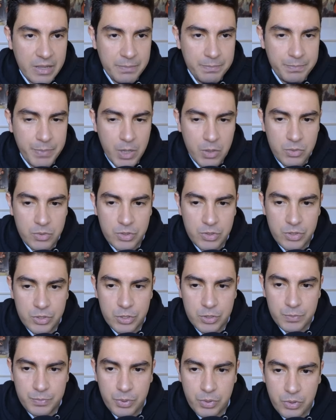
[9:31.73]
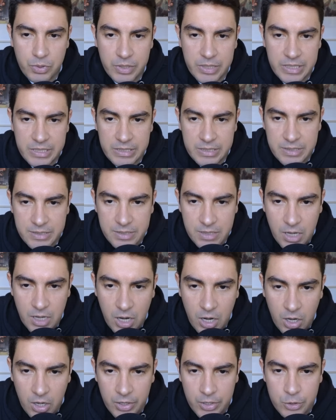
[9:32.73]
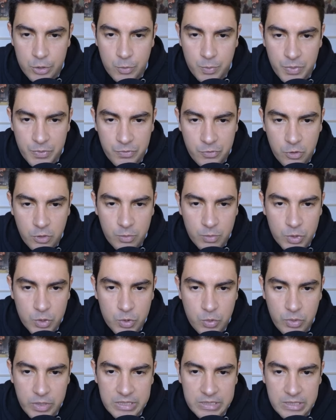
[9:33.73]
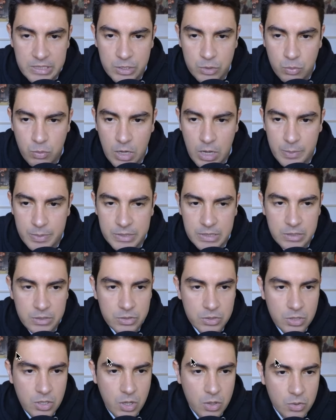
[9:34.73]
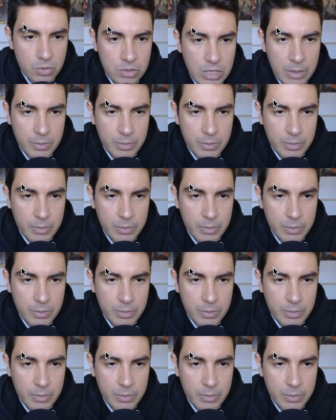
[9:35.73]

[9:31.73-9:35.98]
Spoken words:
bonus points are to perform 20 swaps in total. I'm